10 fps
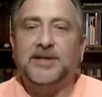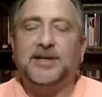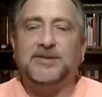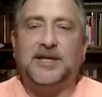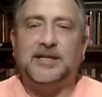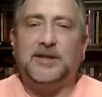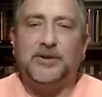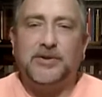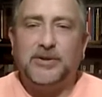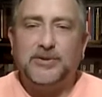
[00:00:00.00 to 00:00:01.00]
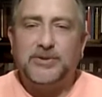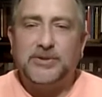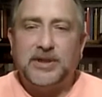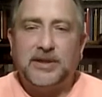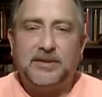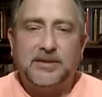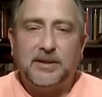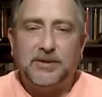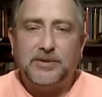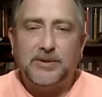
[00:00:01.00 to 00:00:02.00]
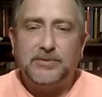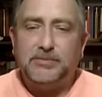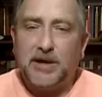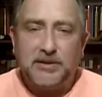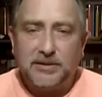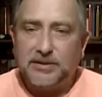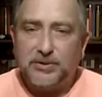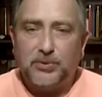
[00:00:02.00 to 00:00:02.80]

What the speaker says: as I color those mandalas